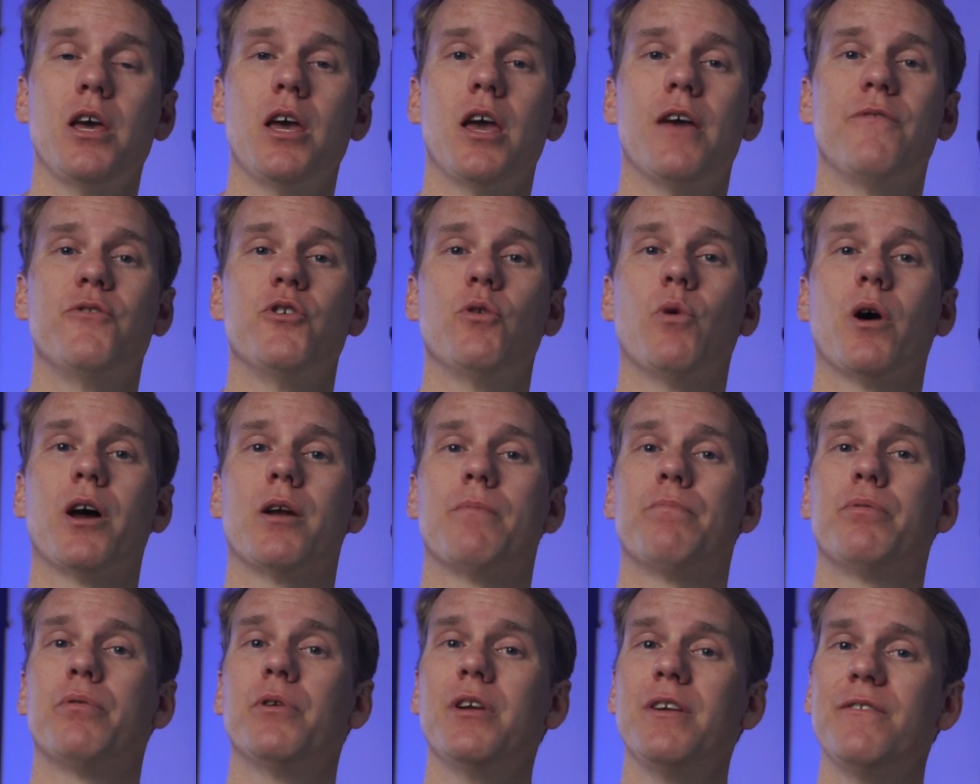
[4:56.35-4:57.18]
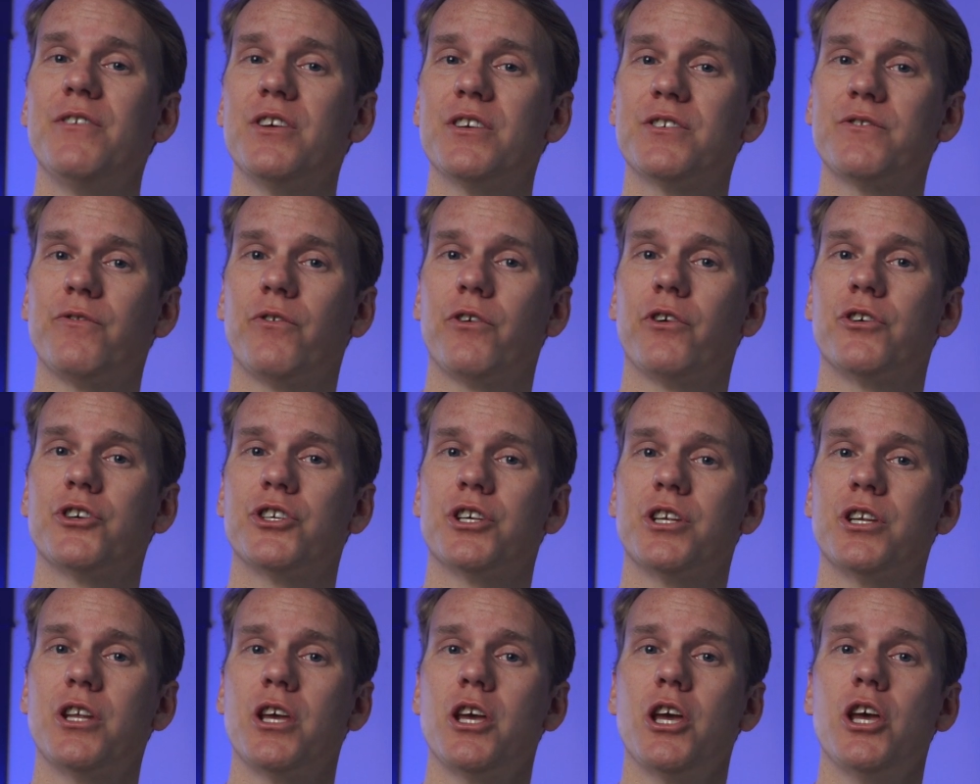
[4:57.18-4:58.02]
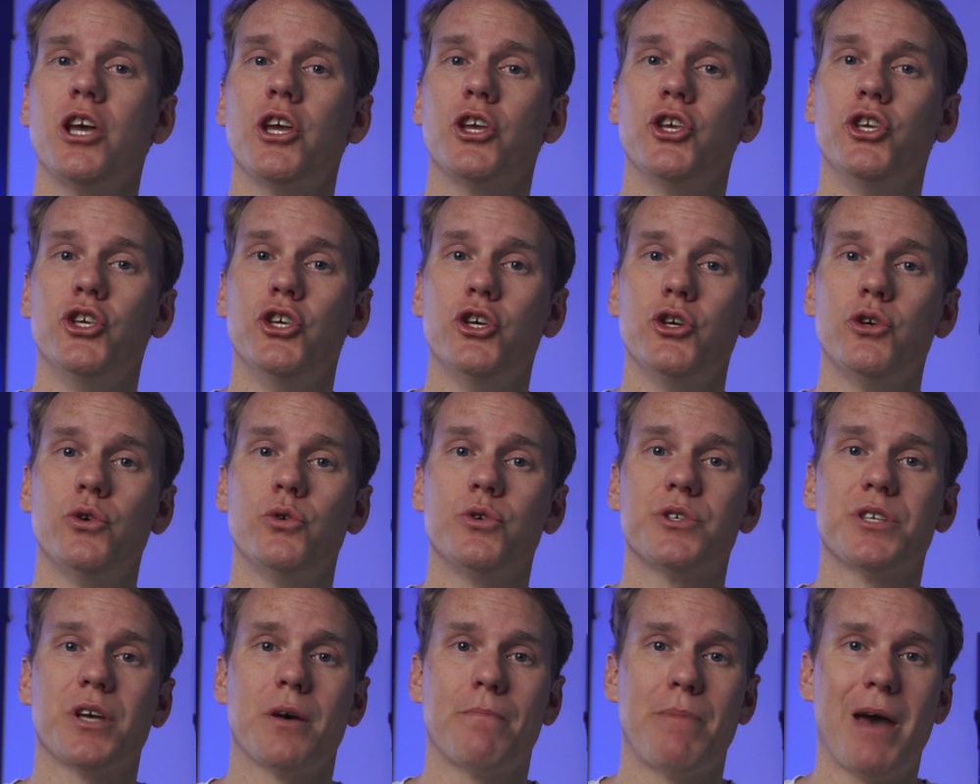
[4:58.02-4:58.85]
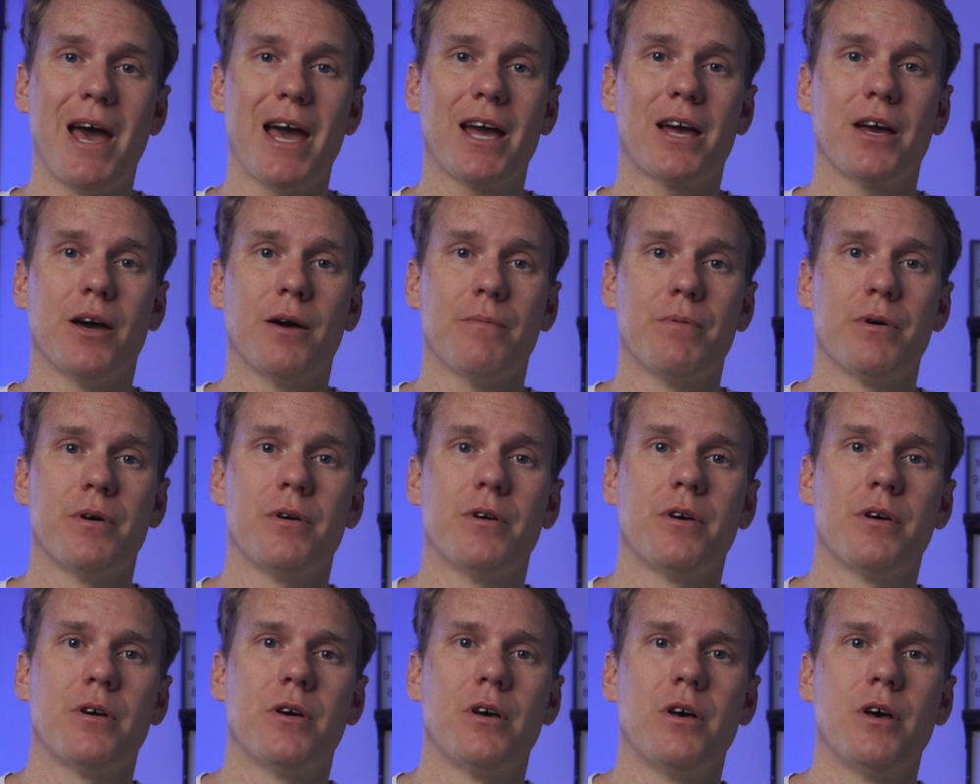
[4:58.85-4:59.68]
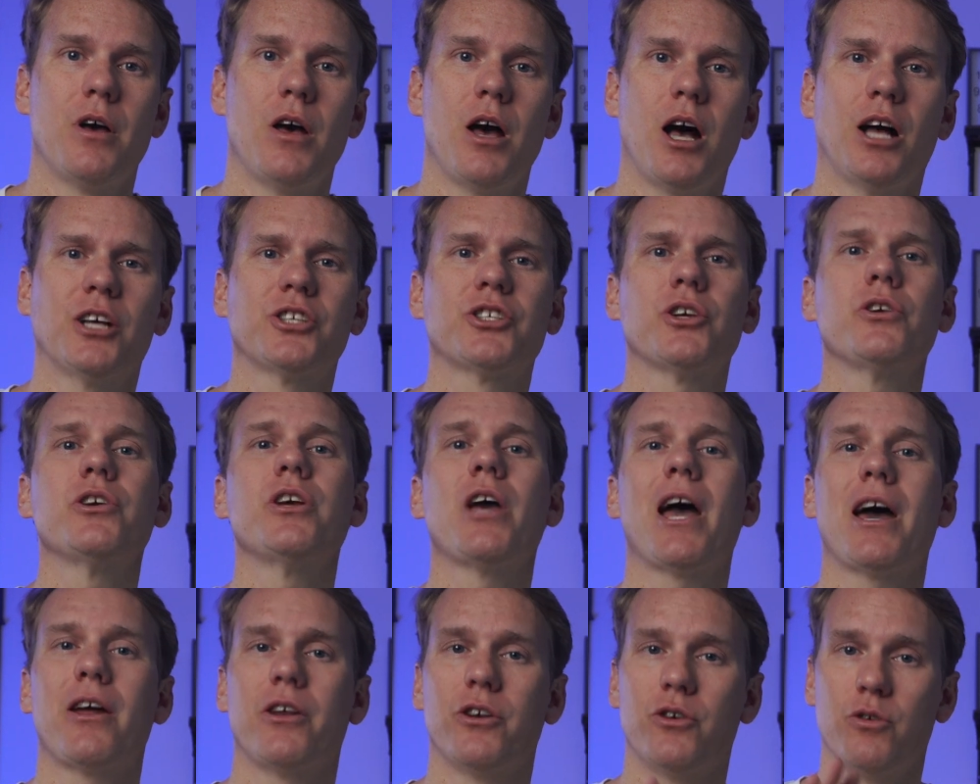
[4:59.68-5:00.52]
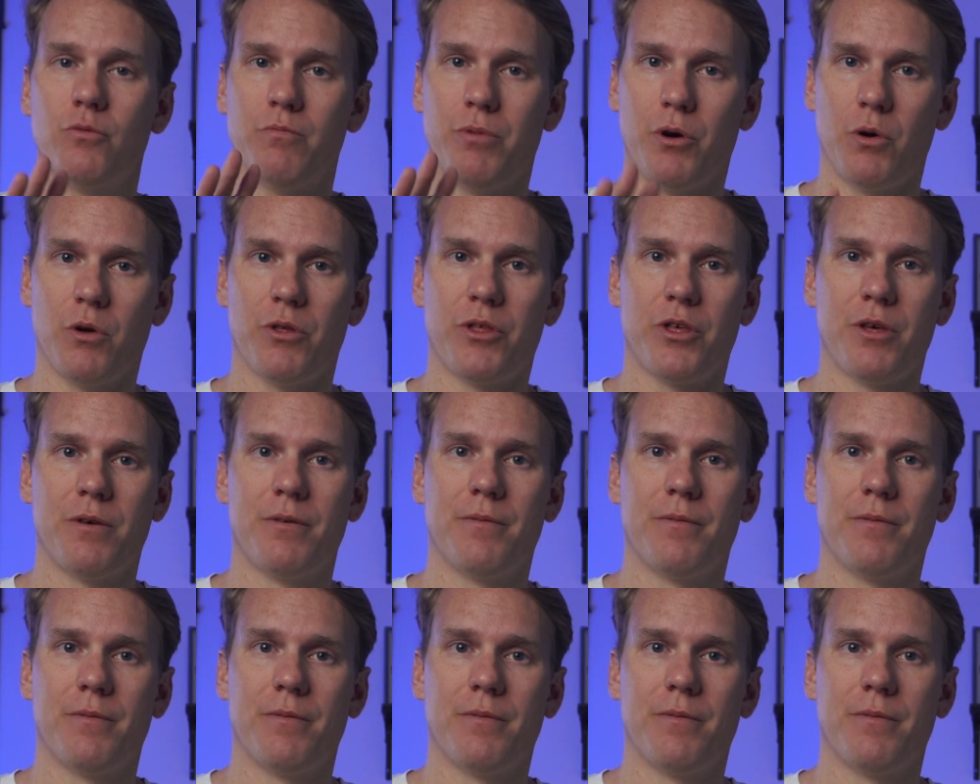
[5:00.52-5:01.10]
If you want a previous version, use a backup. I'll show you how to do both.